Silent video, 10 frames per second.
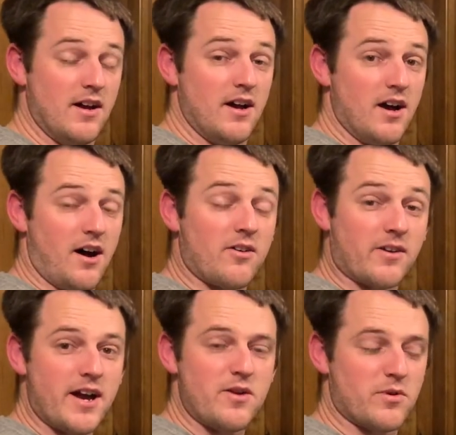All
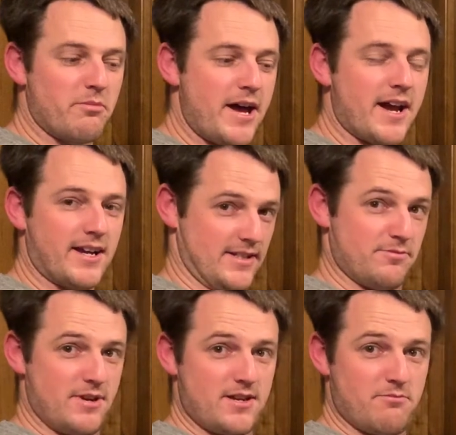right, we're back. It's
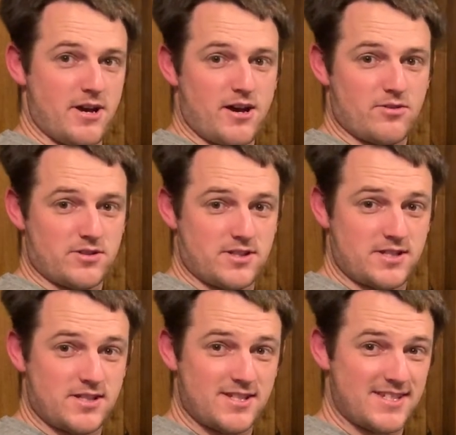been about
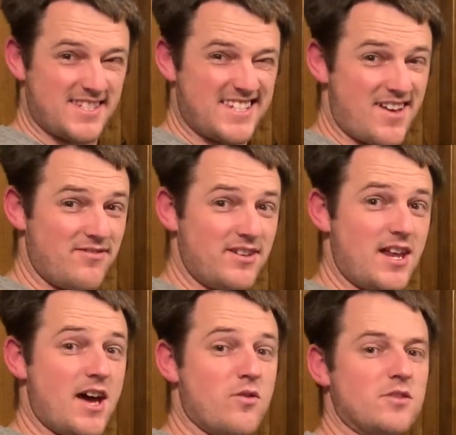7
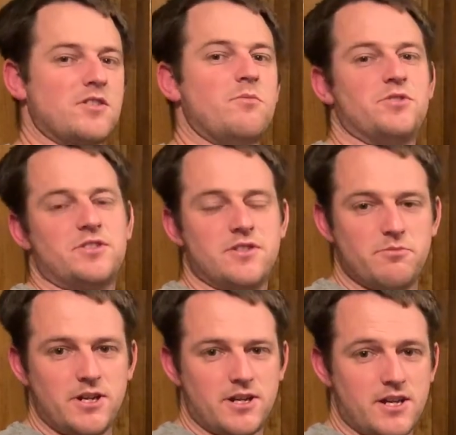hours, almost to the
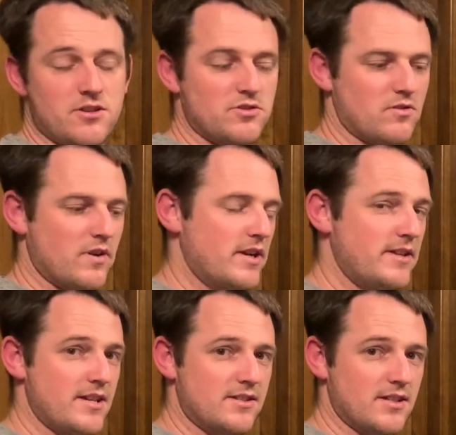minute now, so right in that
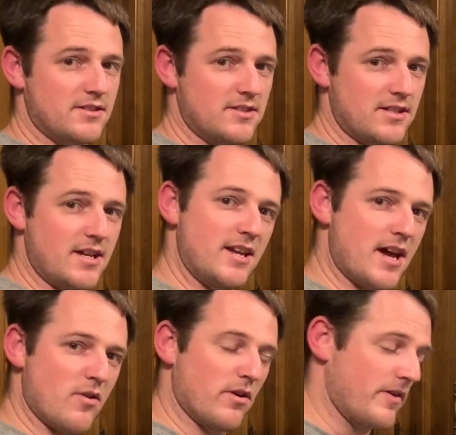6 to 10
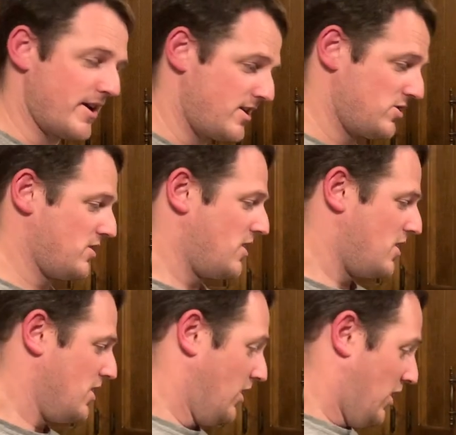hour range.
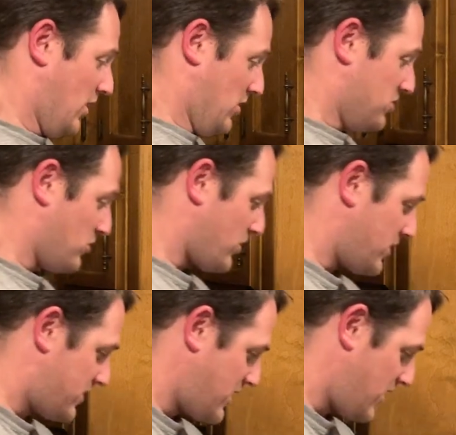So we're going to
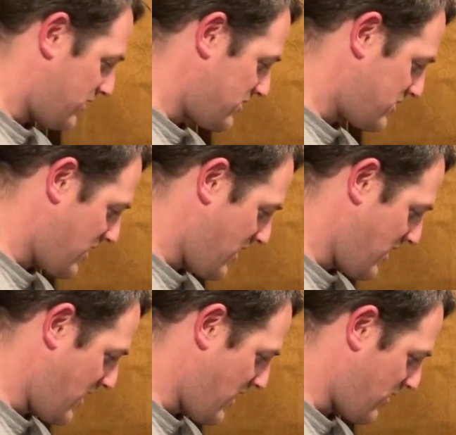take this
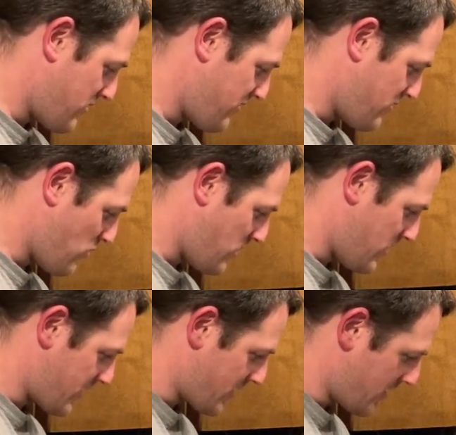out of the water.